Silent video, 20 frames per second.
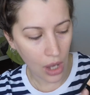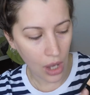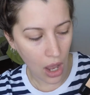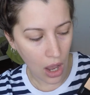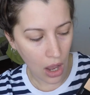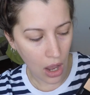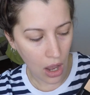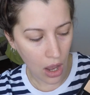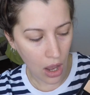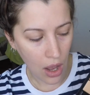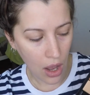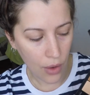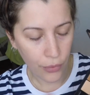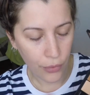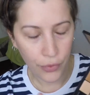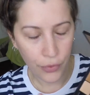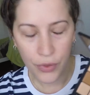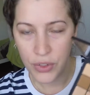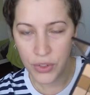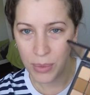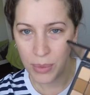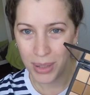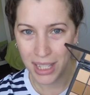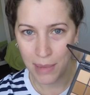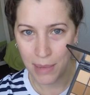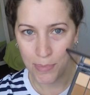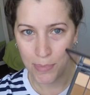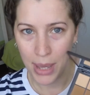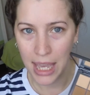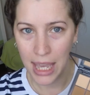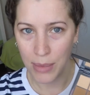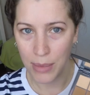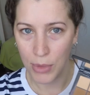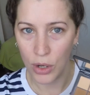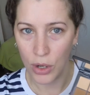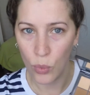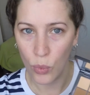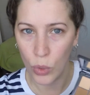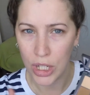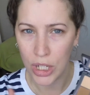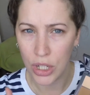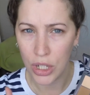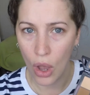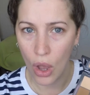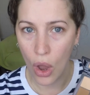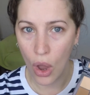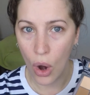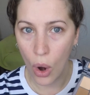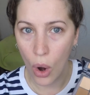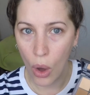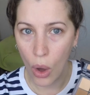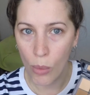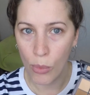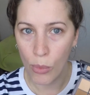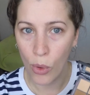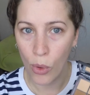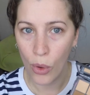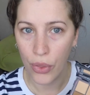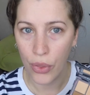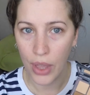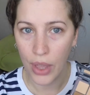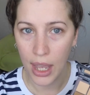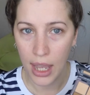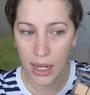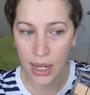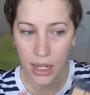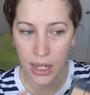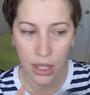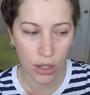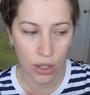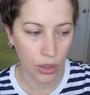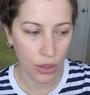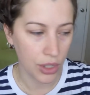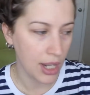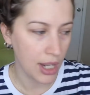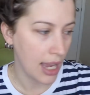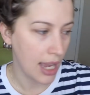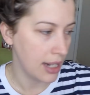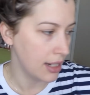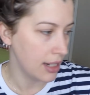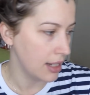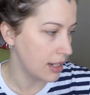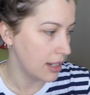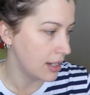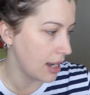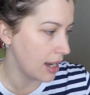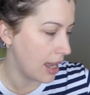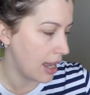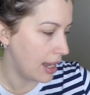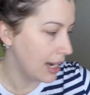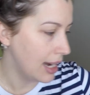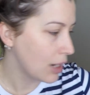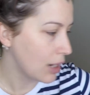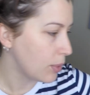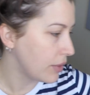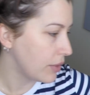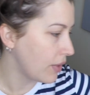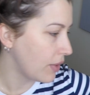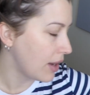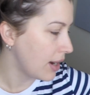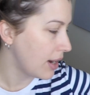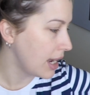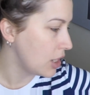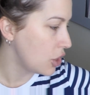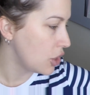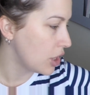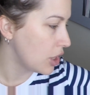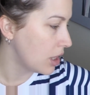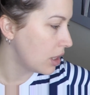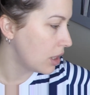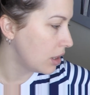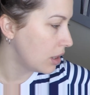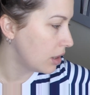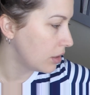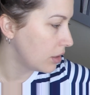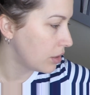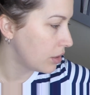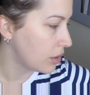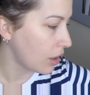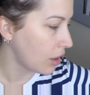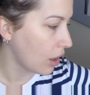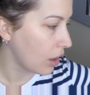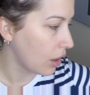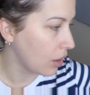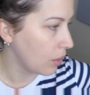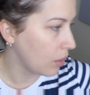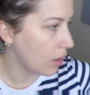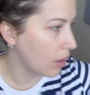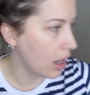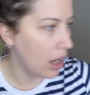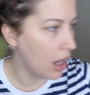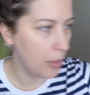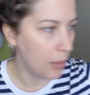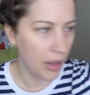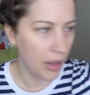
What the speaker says: are 50% pigment, which is a lot more than your standard liquid foundation. So a